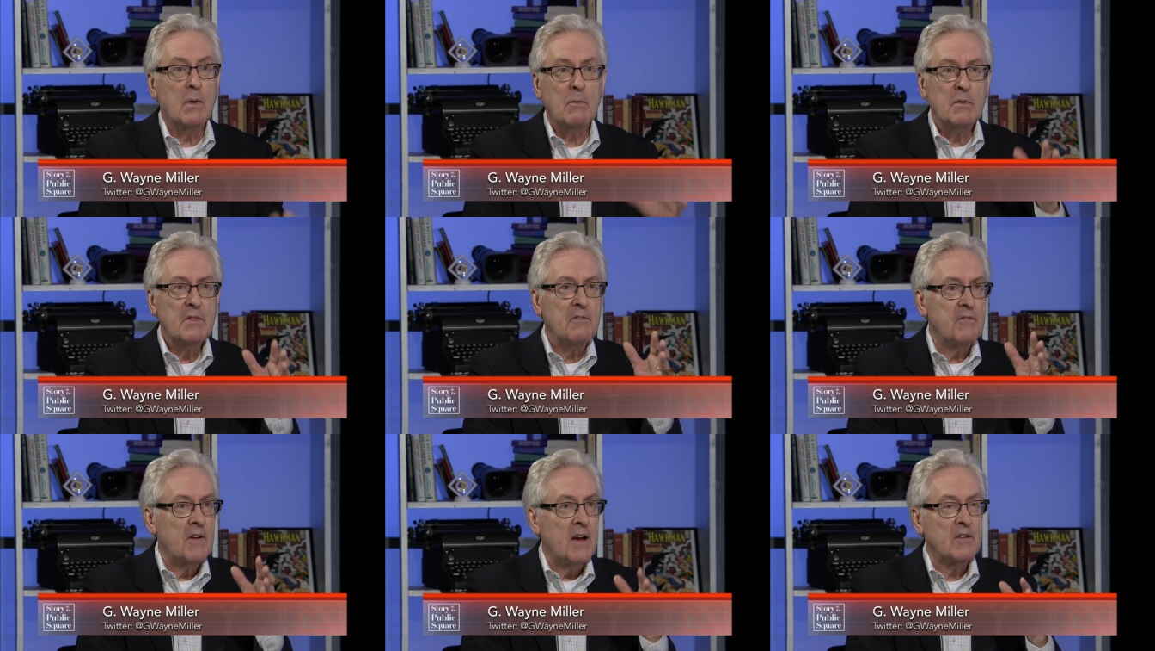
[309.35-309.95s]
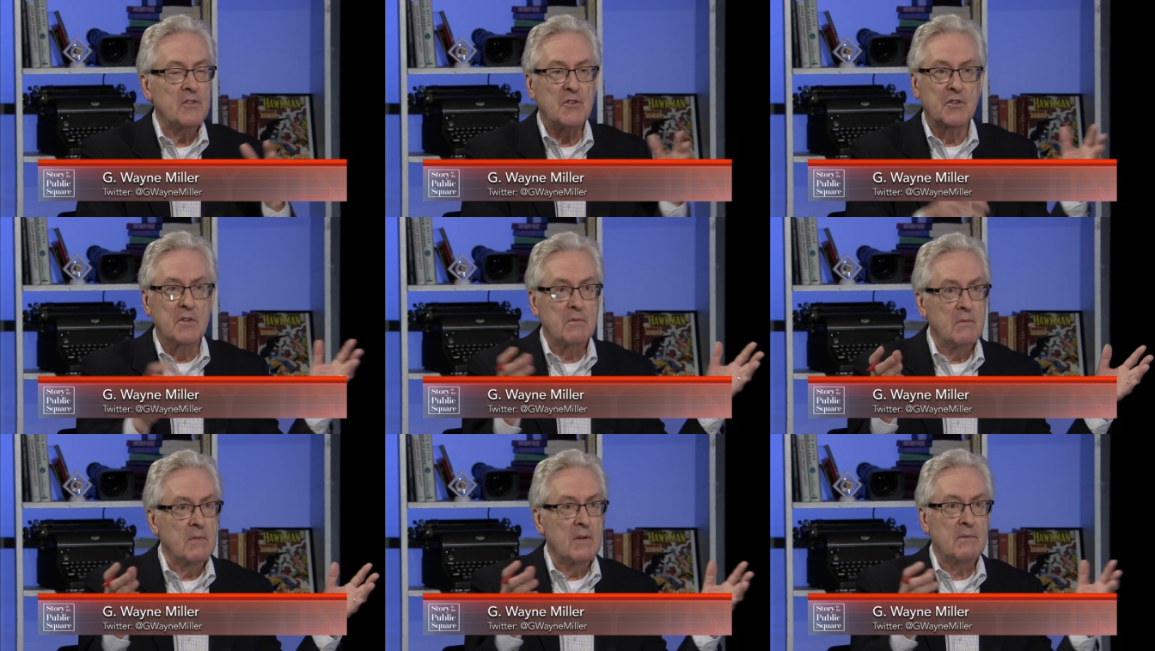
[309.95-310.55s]
What were the factors,
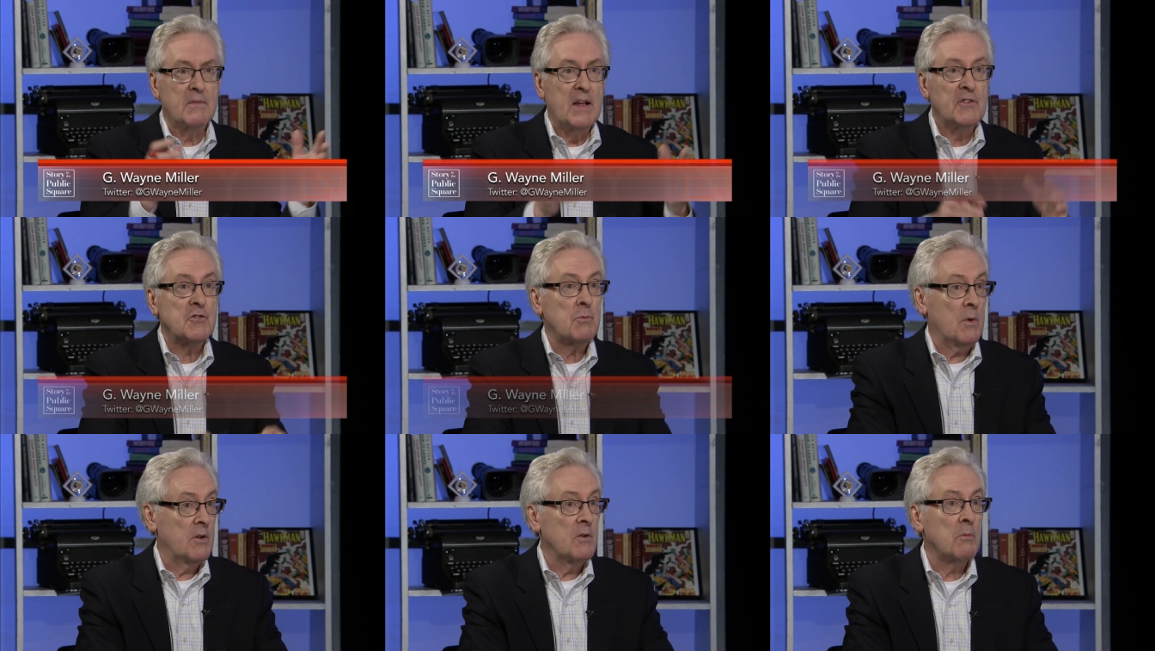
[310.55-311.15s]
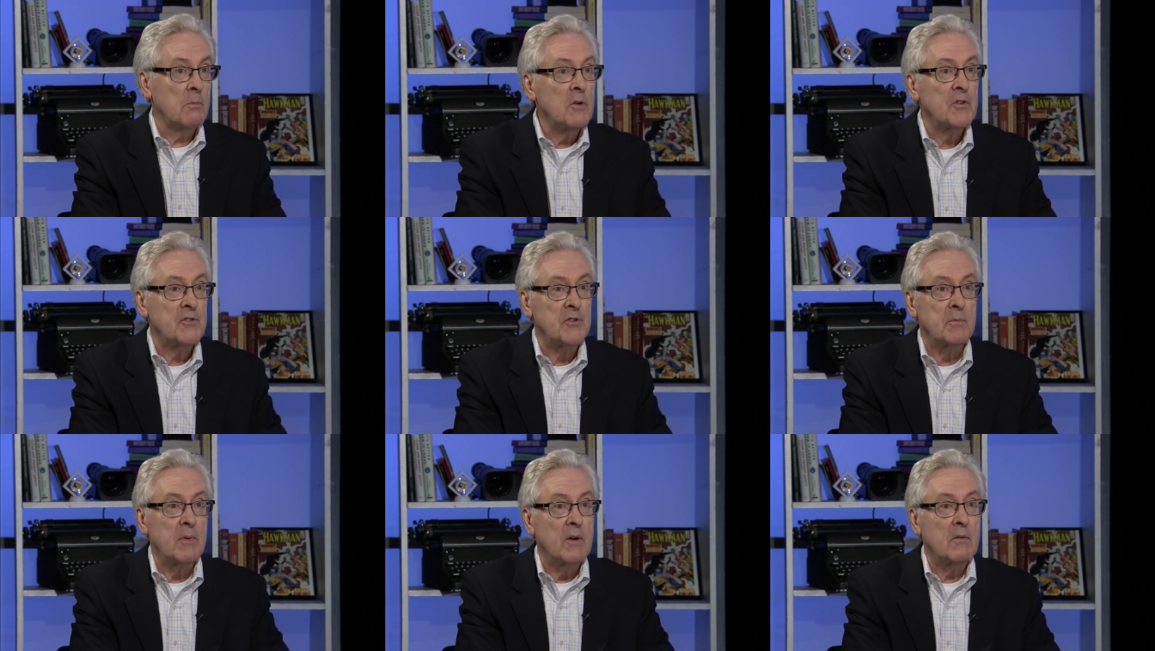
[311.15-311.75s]
and, and that's what your book
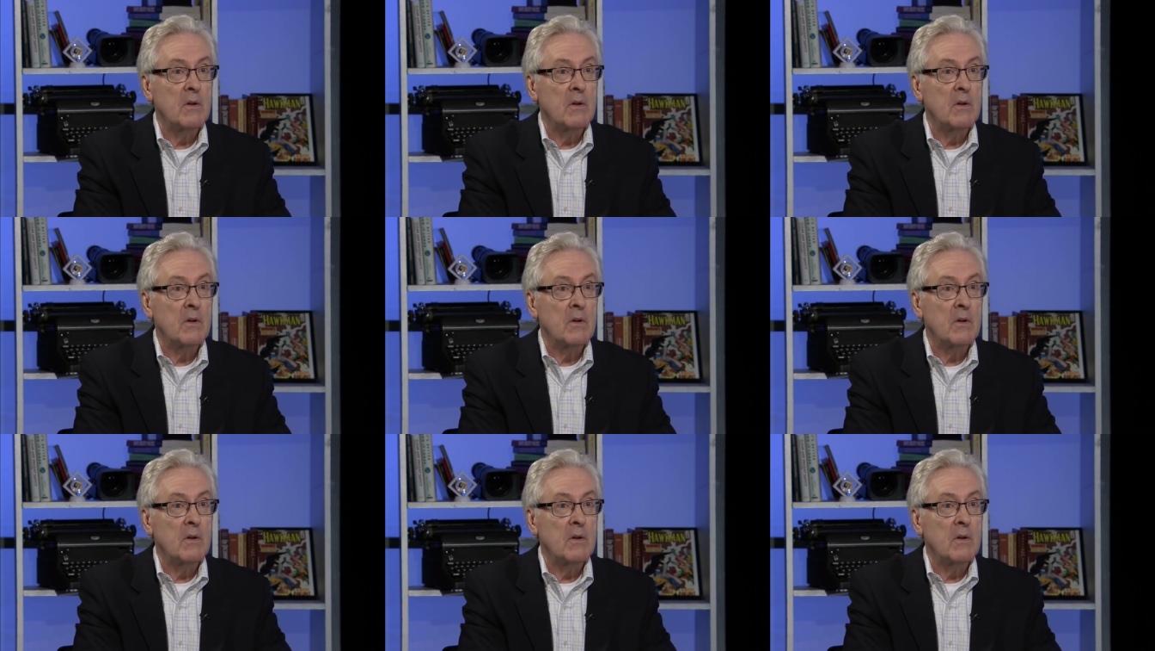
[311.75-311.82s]
is about?